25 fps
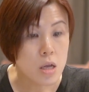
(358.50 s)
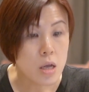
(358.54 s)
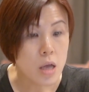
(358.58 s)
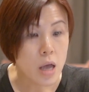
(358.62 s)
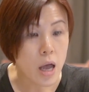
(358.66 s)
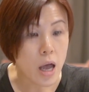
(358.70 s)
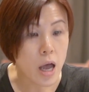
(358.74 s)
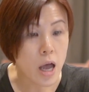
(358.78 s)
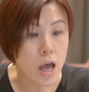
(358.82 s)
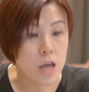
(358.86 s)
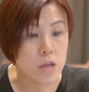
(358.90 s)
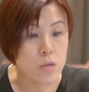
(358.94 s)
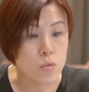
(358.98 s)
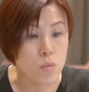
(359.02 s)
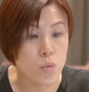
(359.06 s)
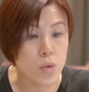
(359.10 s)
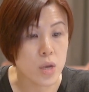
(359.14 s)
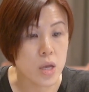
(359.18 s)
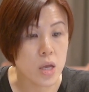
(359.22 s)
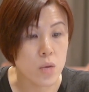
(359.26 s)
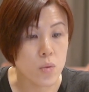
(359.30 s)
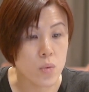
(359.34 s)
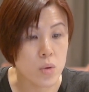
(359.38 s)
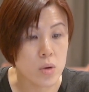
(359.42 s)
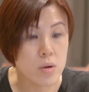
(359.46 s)
and
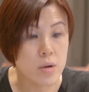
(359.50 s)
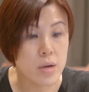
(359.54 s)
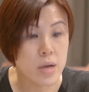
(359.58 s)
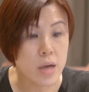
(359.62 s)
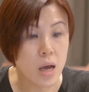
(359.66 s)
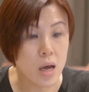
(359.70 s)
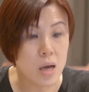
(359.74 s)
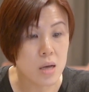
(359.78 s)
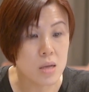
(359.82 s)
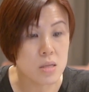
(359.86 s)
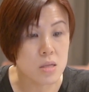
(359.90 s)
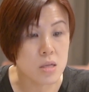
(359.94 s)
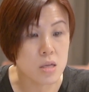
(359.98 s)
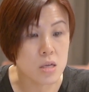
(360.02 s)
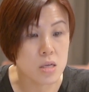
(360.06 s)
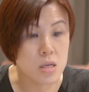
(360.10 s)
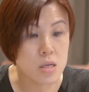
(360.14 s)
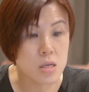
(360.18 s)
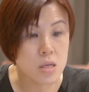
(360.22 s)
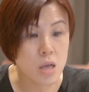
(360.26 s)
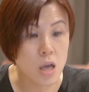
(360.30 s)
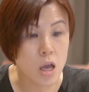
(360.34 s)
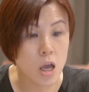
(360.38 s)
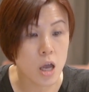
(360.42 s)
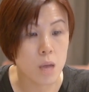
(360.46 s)
we will get the
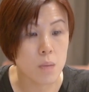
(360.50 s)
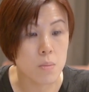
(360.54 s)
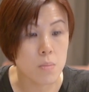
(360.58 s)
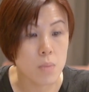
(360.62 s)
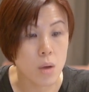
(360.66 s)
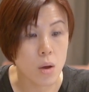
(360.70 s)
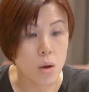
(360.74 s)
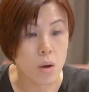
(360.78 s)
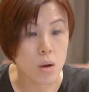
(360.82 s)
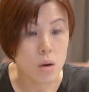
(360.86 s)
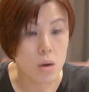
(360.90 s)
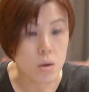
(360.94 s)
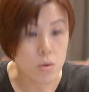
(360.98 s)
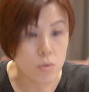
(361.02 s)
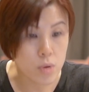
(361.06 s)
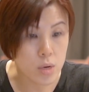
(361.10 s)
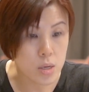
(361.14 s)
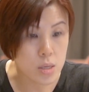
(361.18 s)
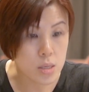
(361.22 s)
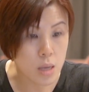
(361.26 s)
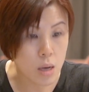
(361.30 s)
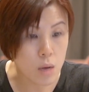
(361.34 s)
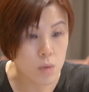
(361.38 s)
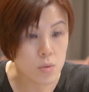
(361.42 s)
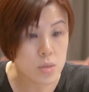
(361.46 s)
same
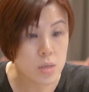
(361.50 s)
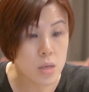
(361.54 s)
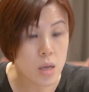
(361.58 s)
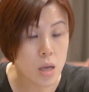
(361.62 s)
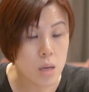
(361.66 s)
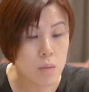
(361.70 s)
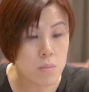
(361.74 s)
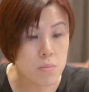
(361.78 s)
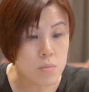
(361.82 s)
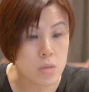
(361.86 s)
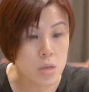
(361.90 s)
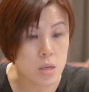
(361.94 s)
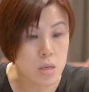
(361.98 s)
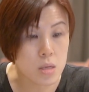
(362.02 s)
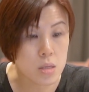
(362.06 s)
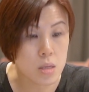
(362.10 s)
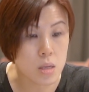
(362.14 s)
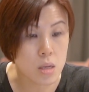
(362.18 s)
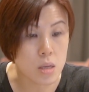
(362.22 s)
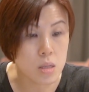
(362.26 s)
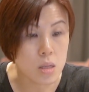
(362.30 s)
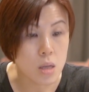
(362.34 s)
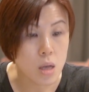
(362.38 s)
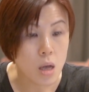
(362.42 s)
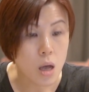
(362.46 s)
result, same distance,